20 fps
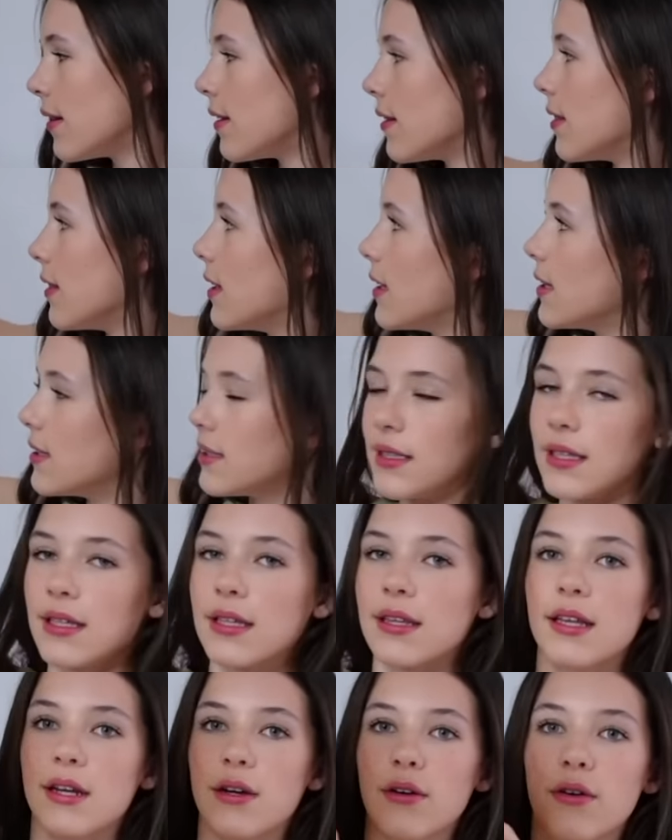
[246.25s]
this
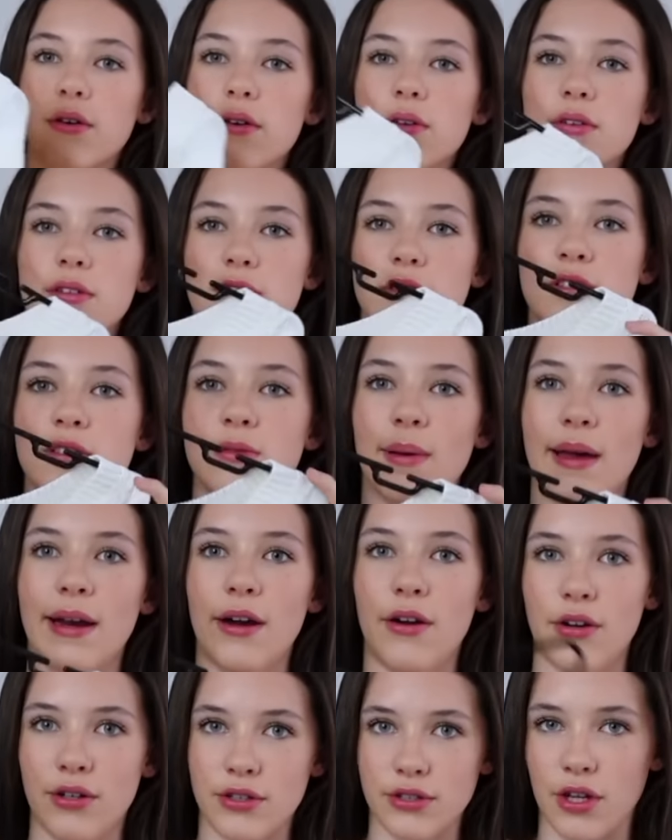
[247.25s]
little sweater
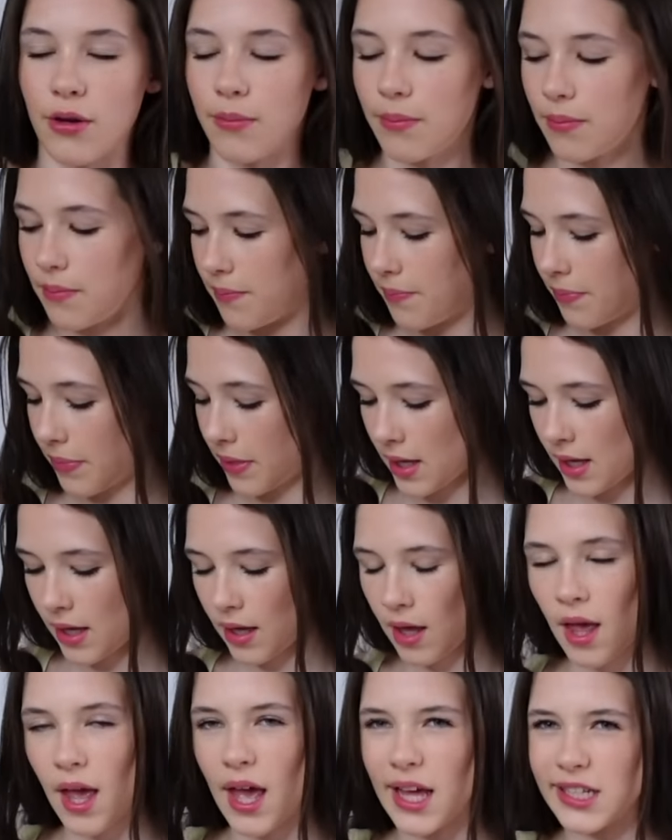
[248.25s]
on top
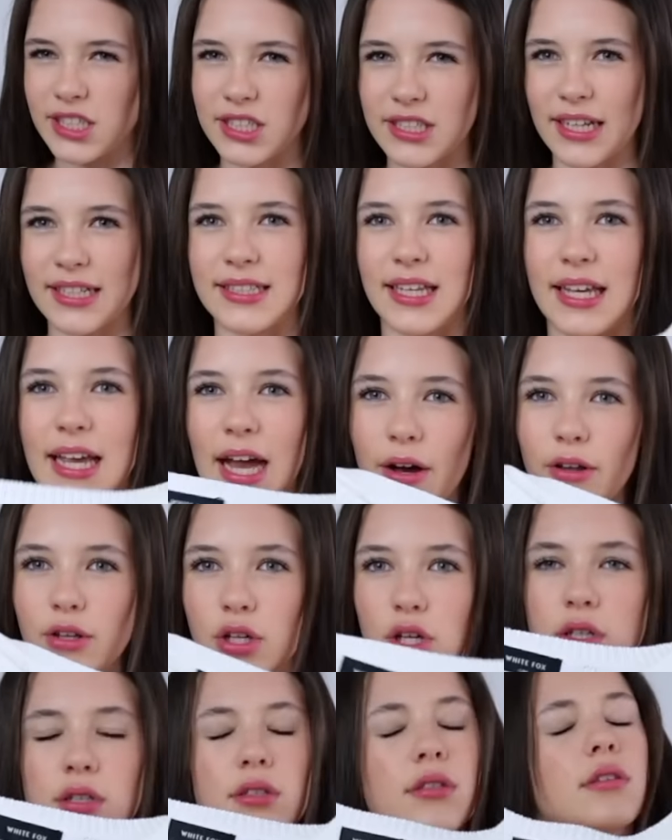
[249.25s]
and just like see how it
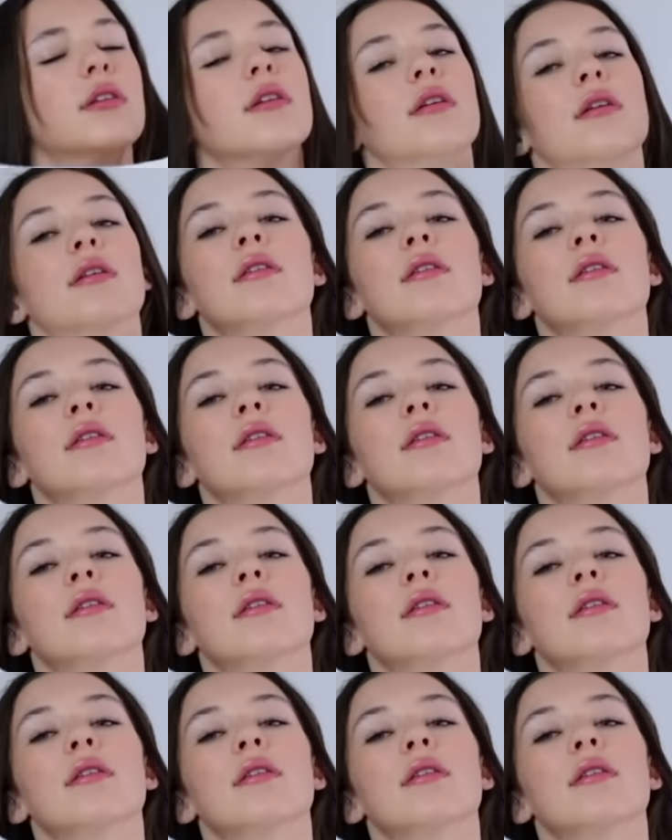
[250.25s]
looks